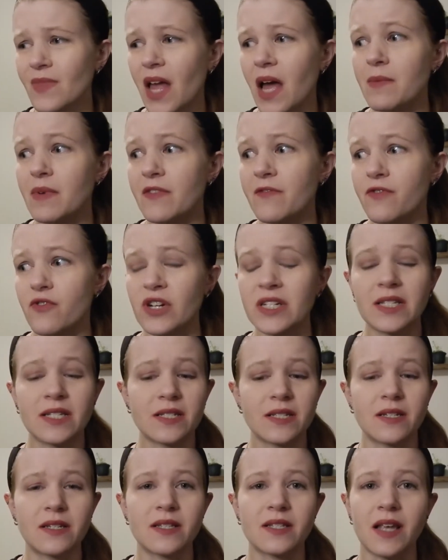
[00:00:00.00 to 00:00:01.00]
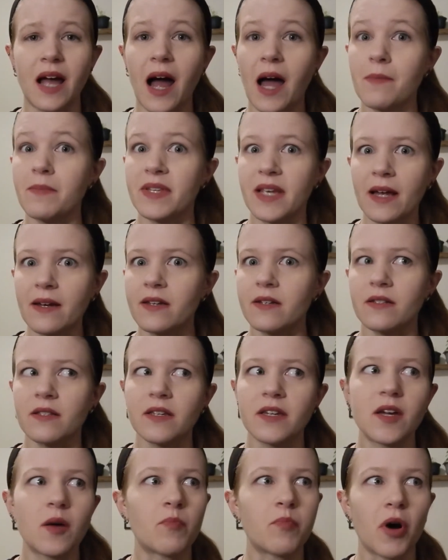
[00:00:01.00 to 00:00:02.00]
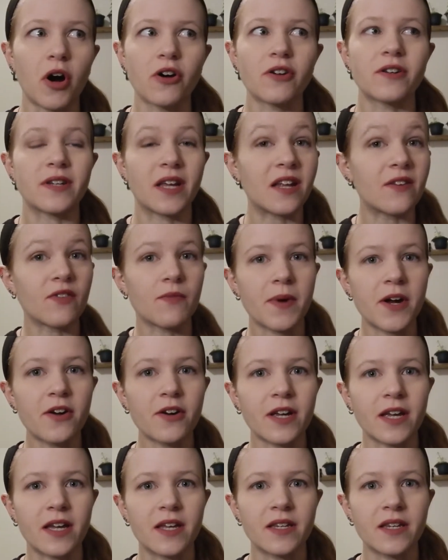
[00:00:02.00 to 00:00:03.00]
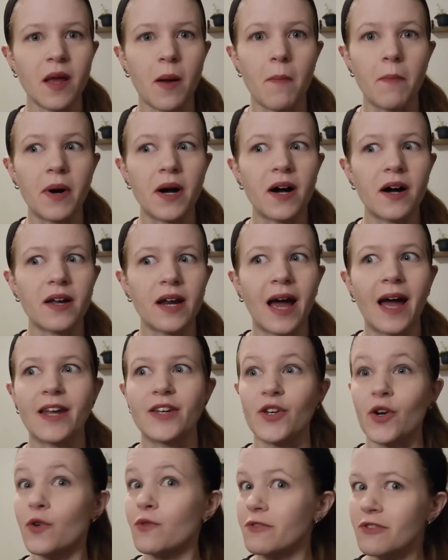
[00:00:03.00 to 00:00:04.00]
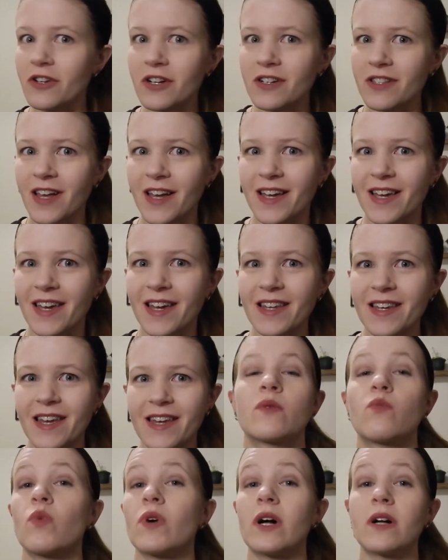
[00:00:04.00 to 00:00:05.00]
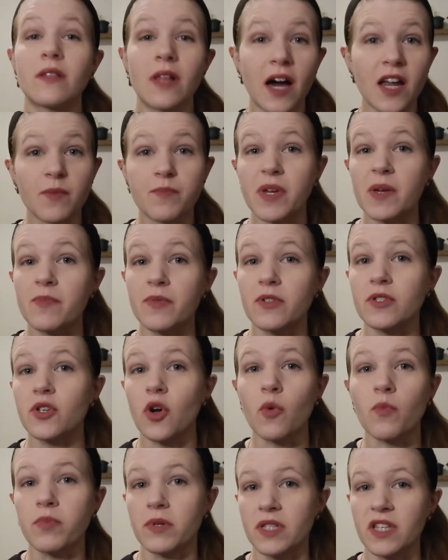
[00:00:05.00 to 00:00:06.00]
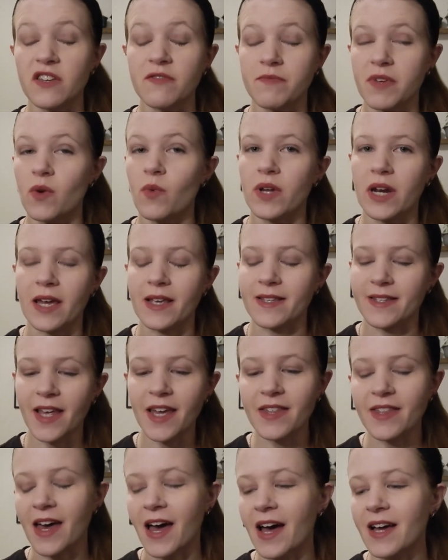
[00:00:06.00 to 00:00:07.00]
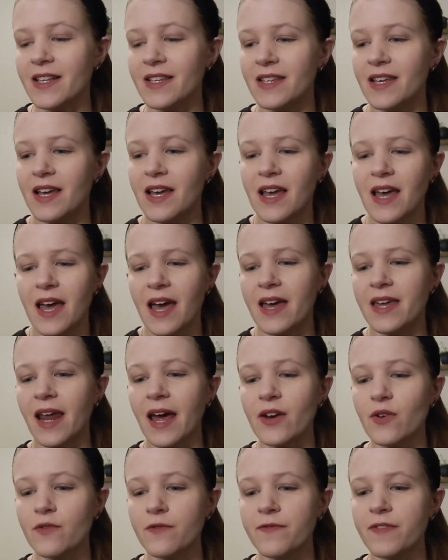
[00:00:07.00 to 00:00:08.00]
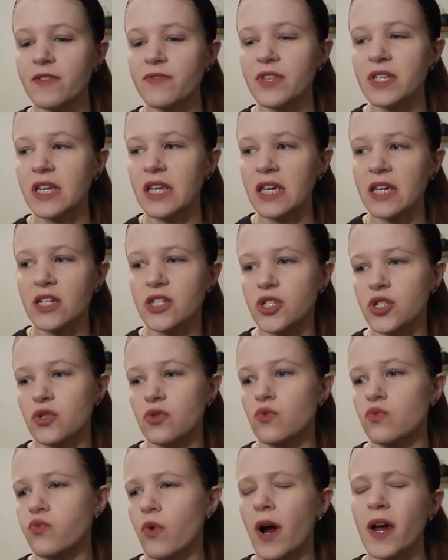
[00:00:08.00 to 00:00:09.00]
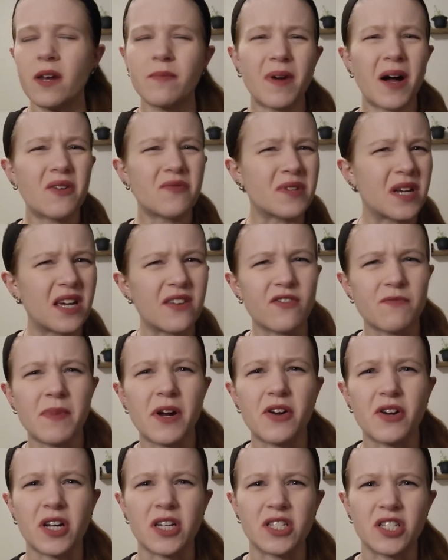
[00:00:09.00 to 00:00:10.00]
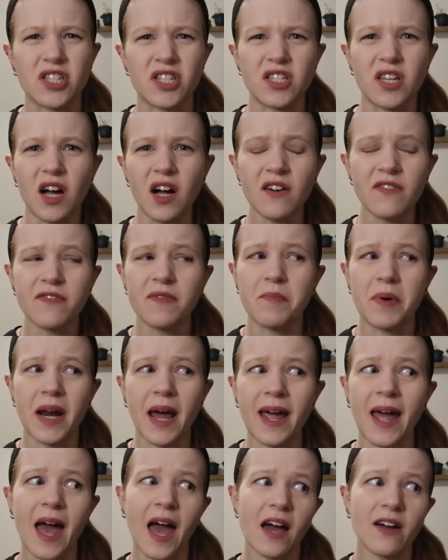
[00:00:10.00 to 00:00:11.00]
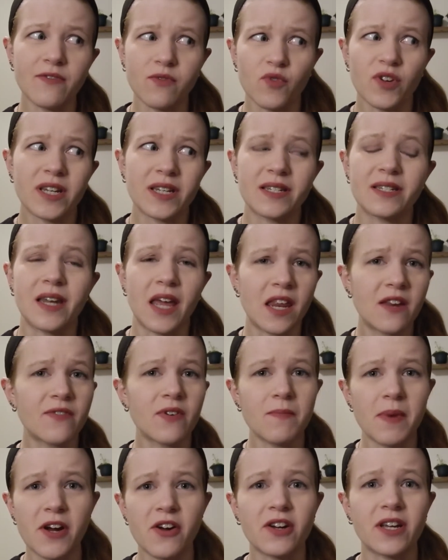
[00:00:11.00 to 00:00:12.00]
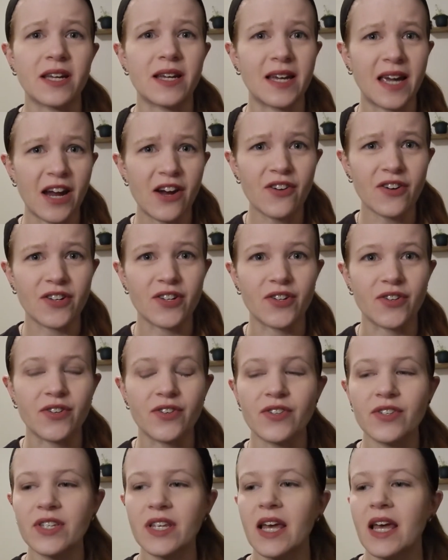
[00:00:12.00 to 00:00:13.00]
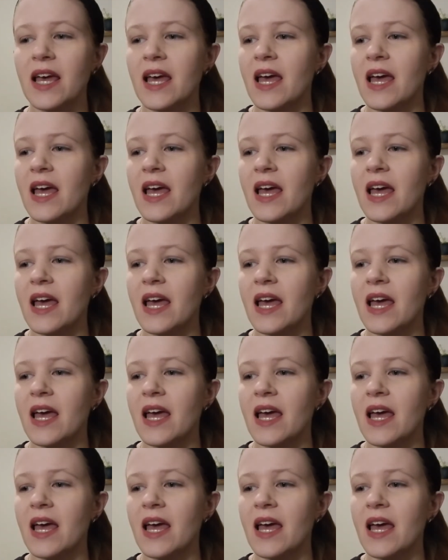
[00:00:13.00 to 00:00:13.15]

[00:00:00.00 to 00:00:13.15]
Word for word: I mean, for instance, I'm technically part Native American, but I don't look like it. And while a lot of people don't believe me when I say that, and I don't feel the need to write about Native American stuff, but I have written Native American characters.